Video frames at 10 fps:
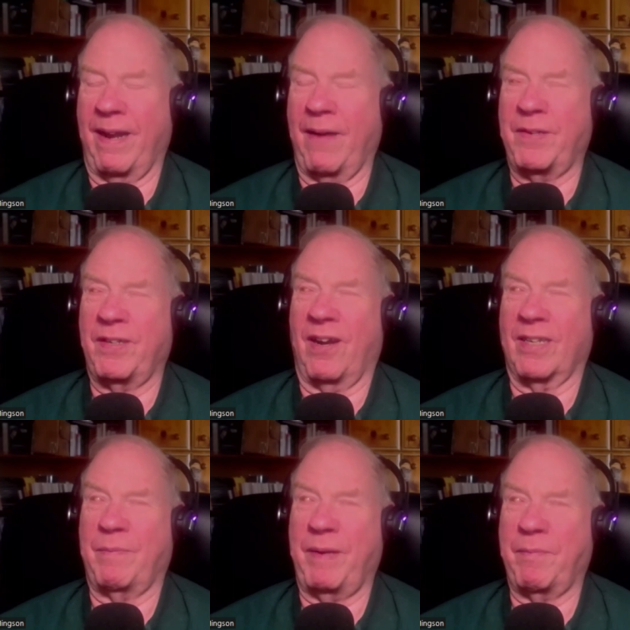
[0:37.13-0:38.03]
love to talk
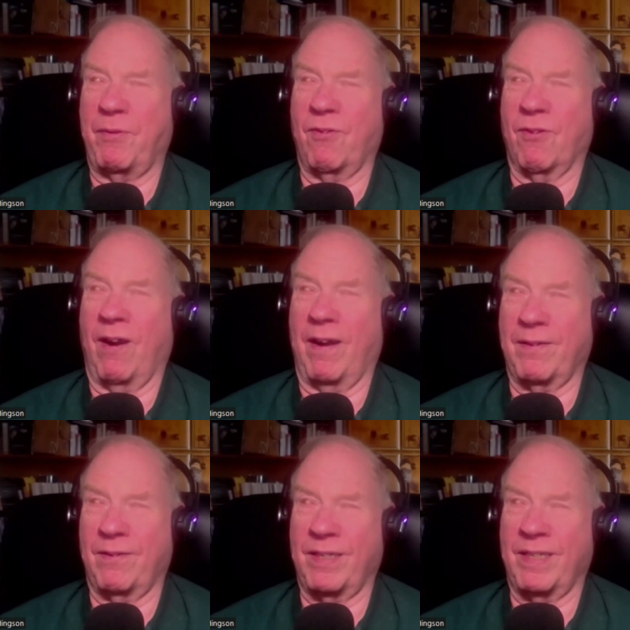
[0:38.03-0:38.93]
to people who are
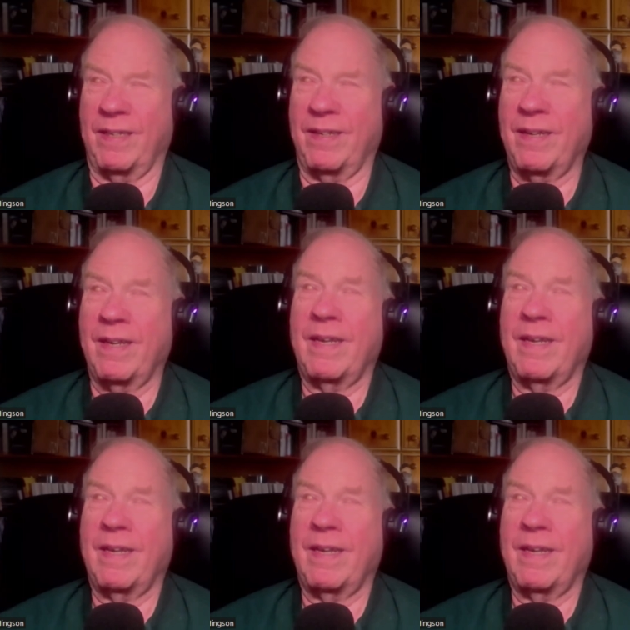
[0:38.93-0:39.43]
authors and